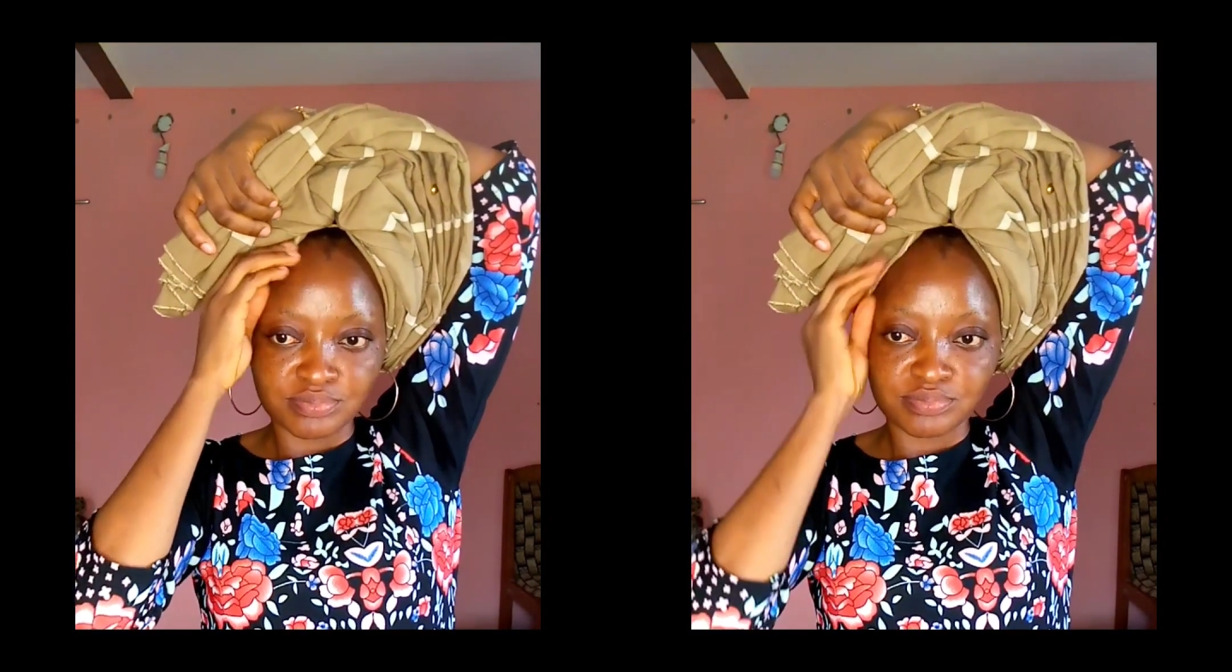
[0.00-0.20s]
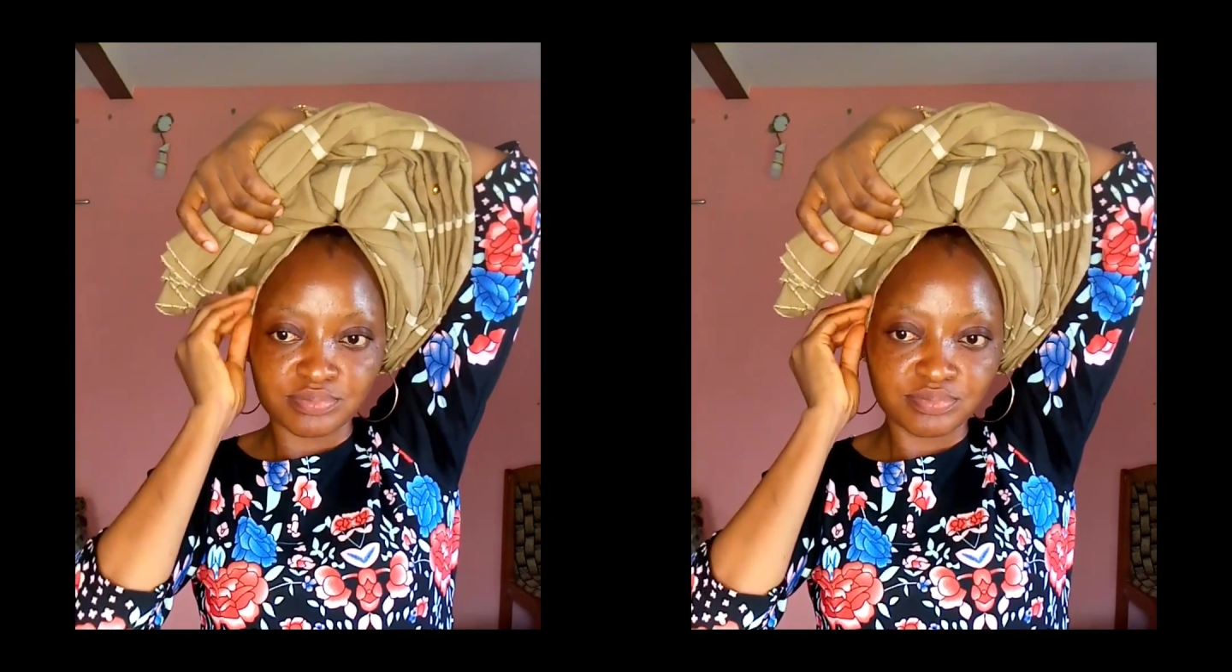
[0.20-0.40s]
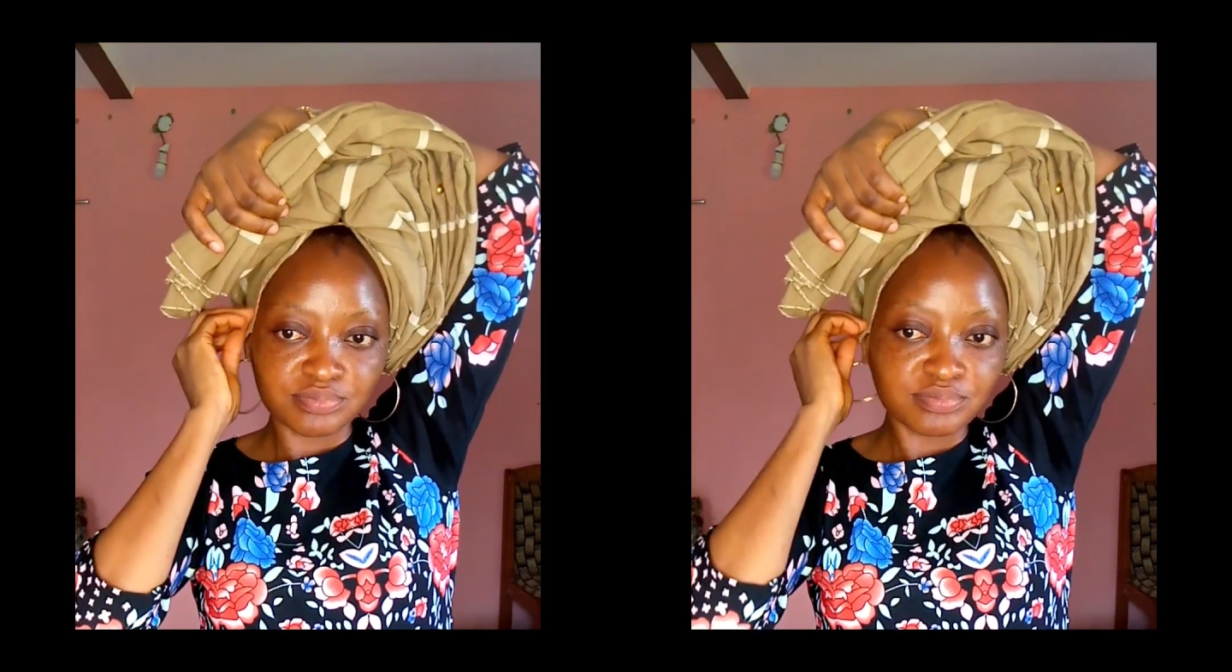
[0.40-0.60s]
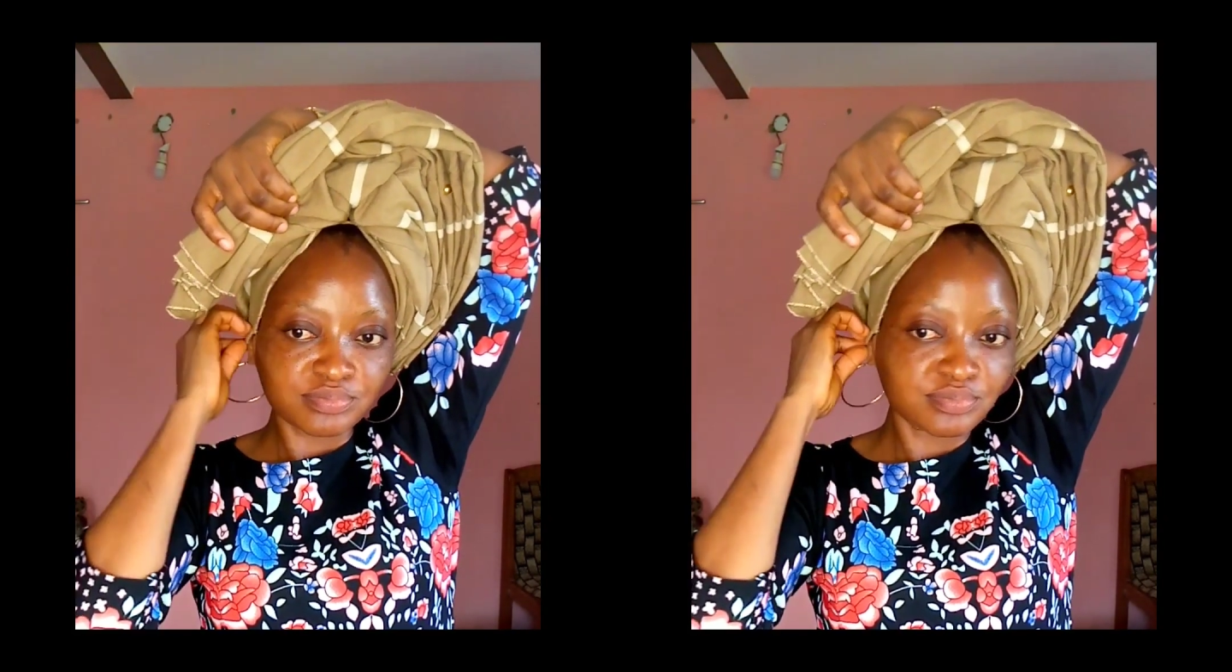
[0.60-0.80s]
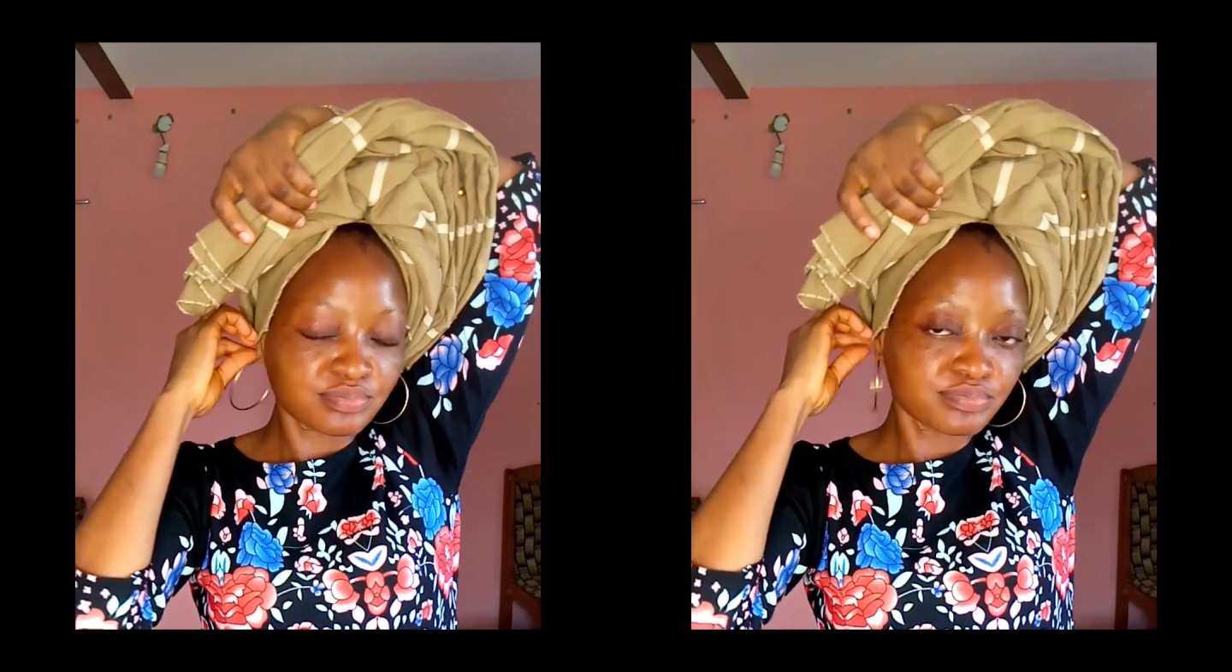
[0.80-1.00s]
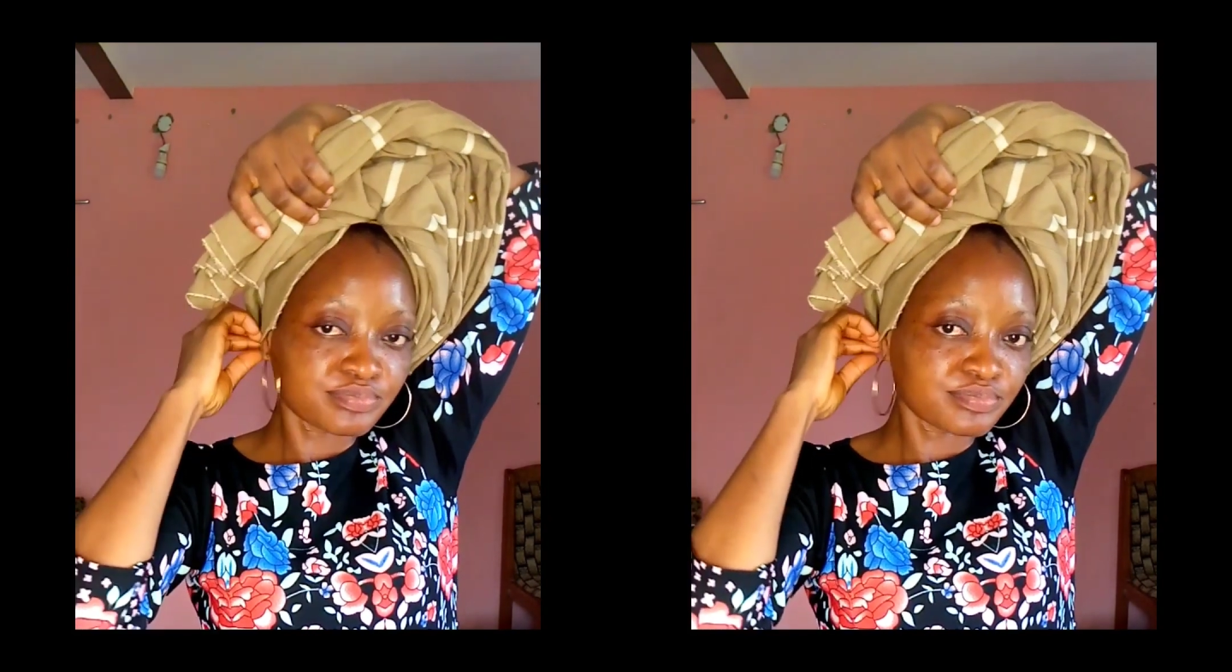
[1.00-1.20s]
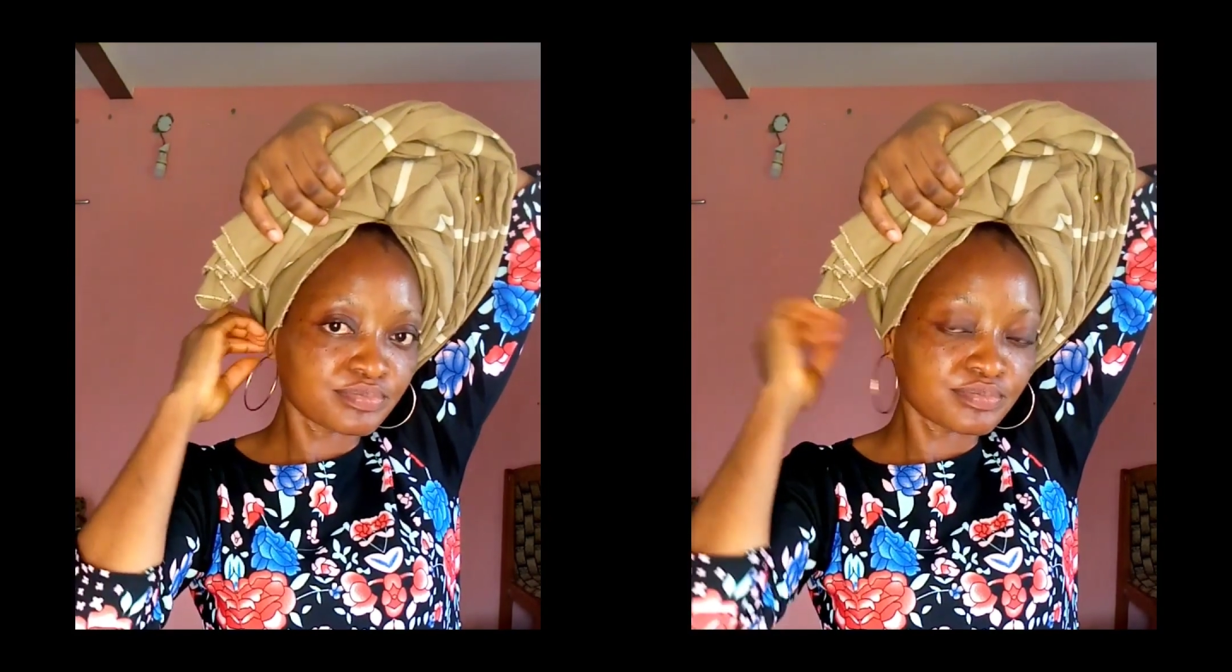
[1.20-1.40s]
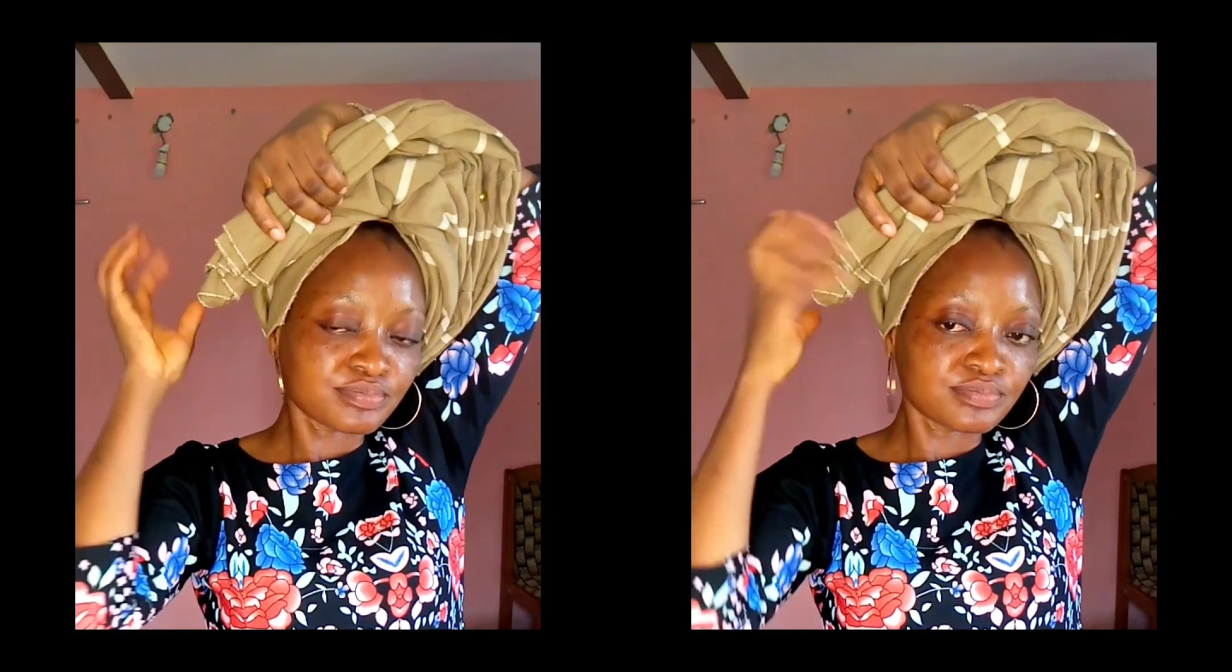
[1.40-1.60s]
so I'm trying
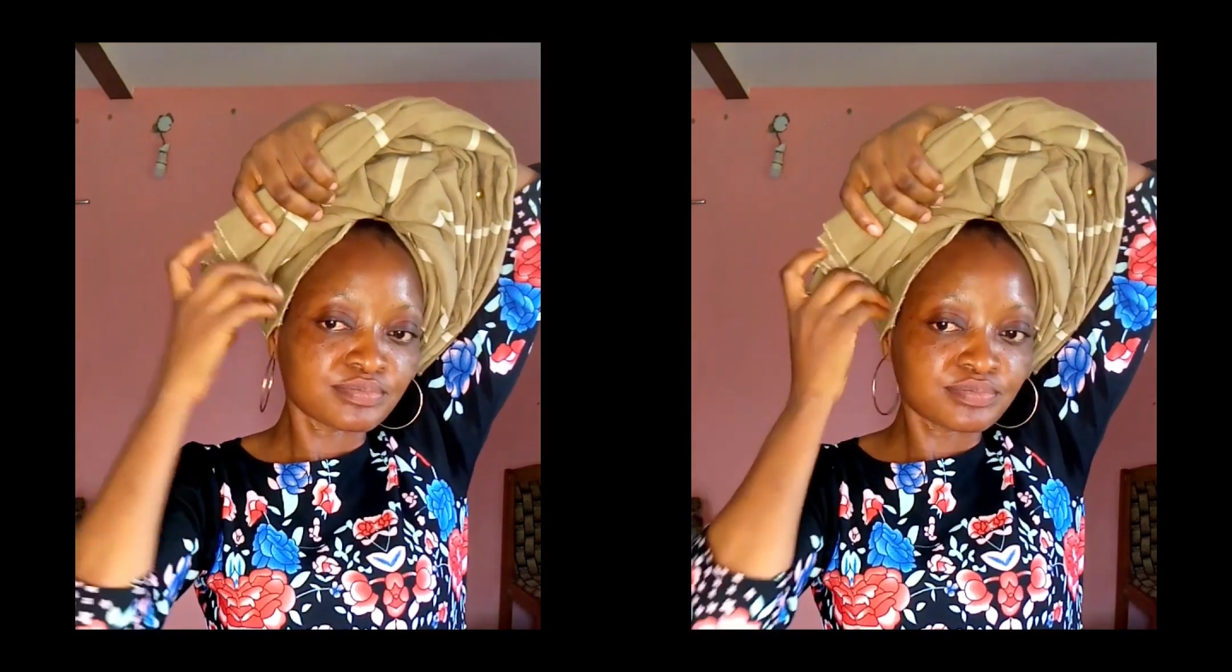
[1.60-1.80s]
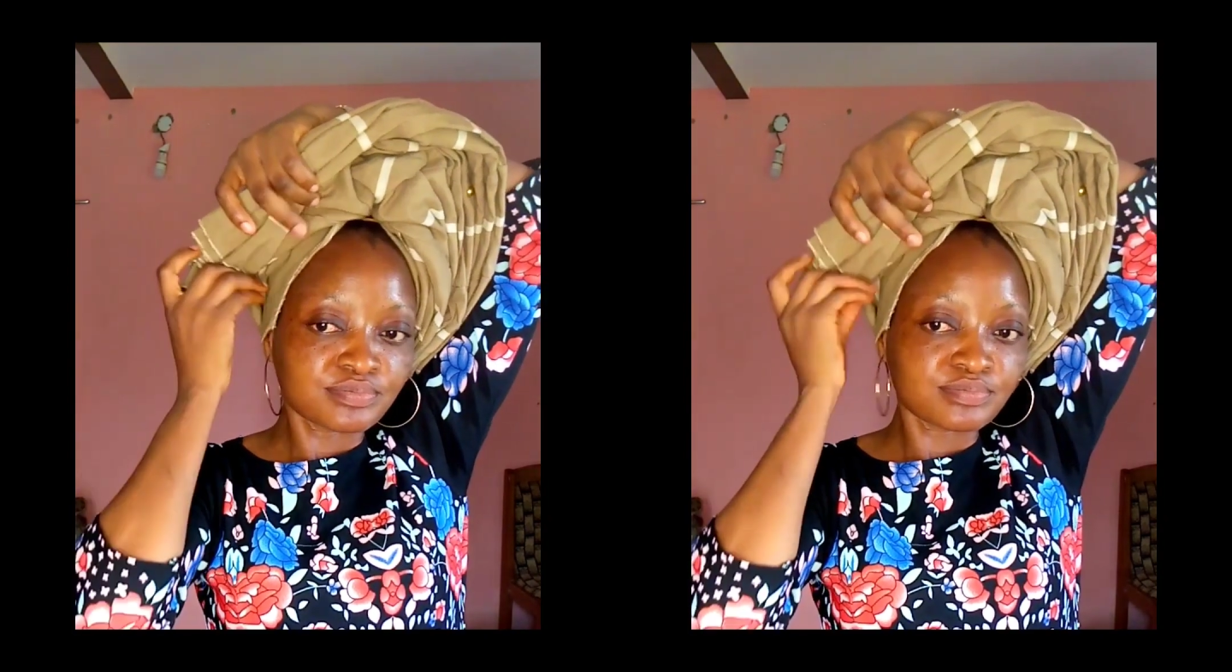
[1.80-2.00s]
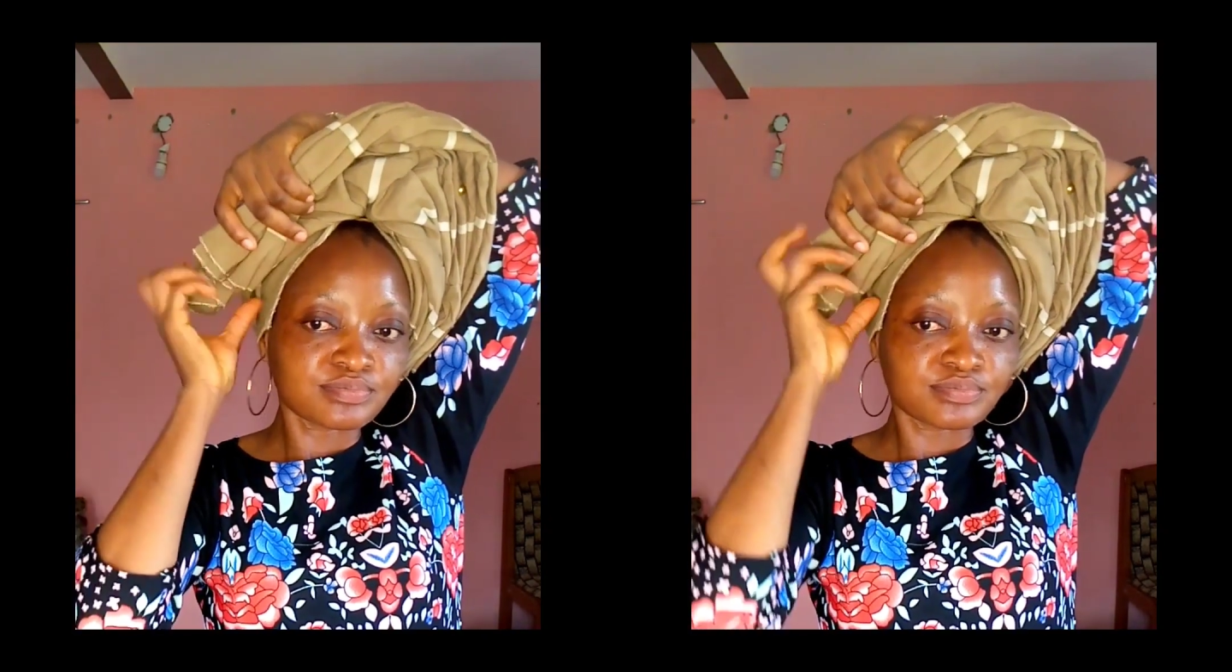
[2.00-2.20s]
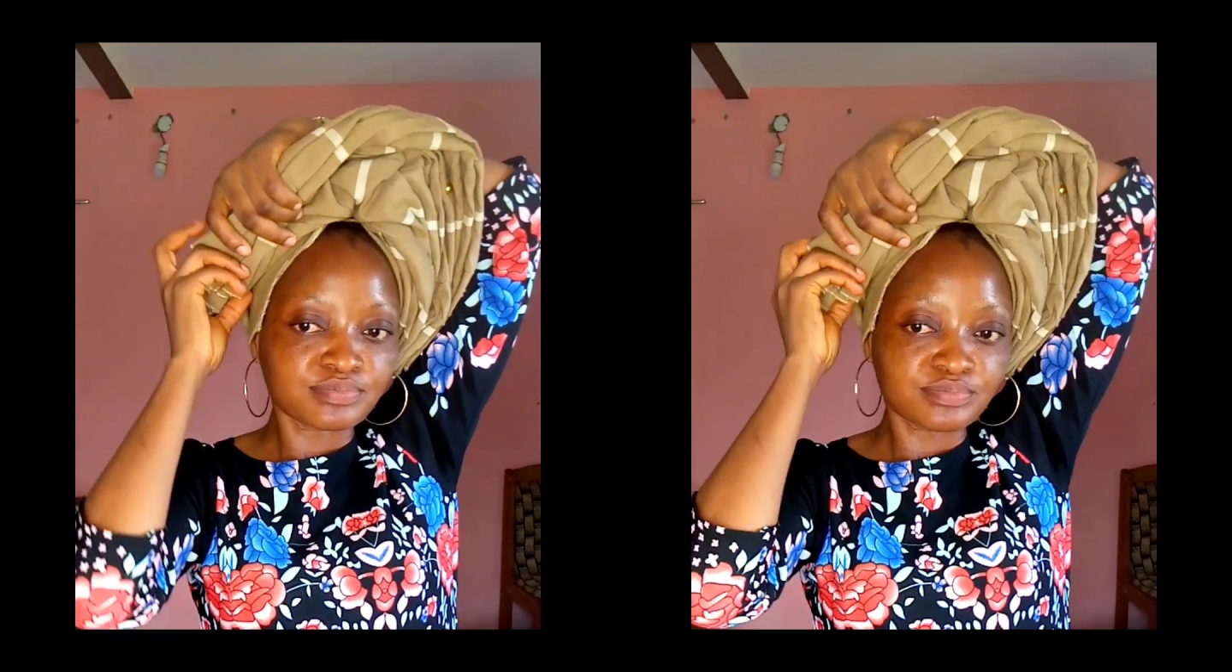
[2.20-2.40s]
to, hair.